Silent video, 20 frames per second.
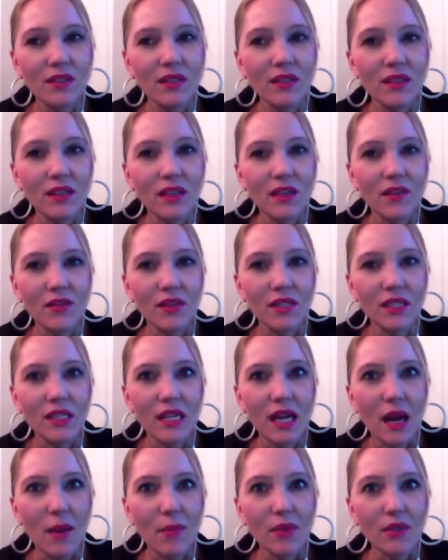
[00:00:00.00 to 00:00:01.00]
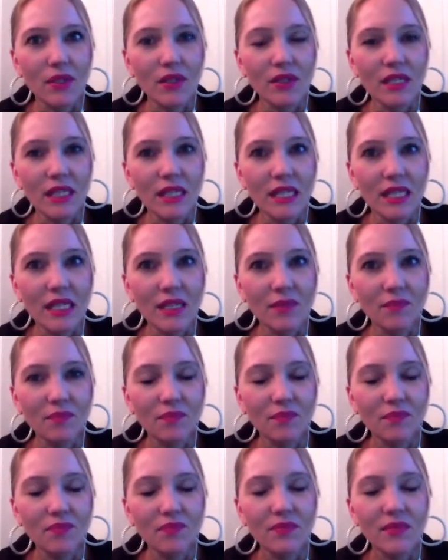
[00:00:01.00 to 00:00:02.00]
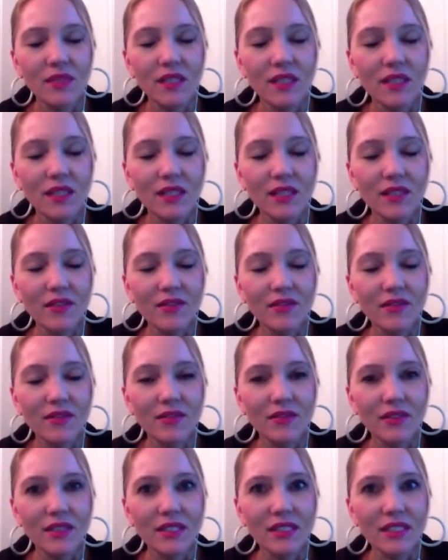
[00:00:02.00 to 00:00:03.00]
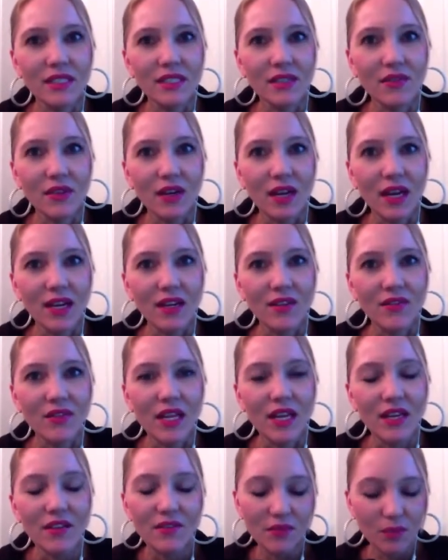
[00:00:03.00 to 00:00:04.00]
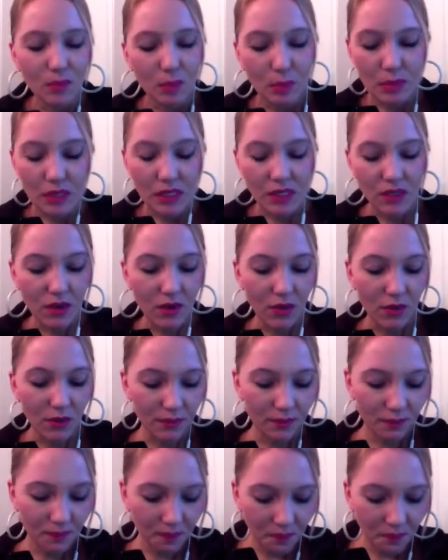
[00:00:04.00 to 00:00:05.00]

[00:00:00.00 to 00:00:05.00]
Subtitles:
give us an opportunity to live a different kind of life. So